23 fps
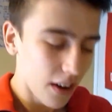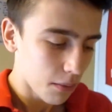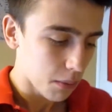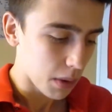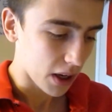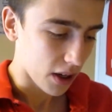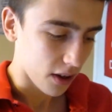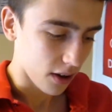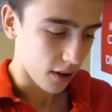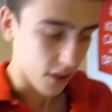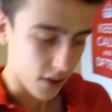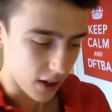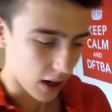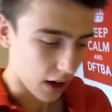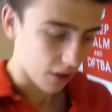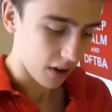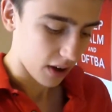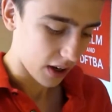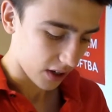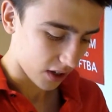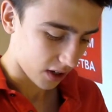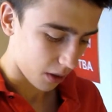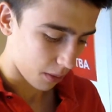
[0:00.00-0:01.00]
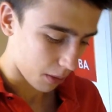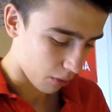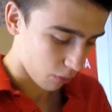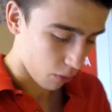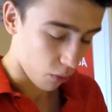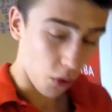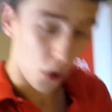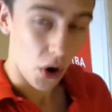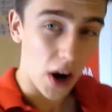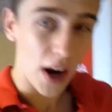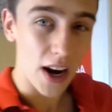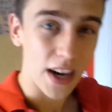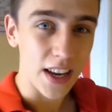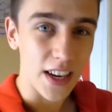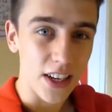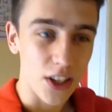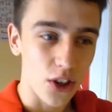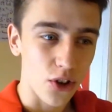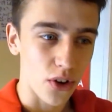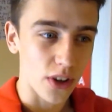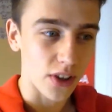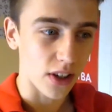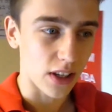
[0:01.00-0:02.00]
because I think it's going to be really
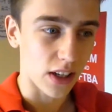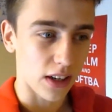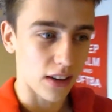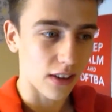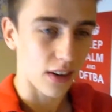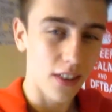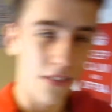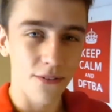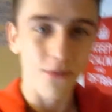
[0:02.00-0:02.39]
interesting.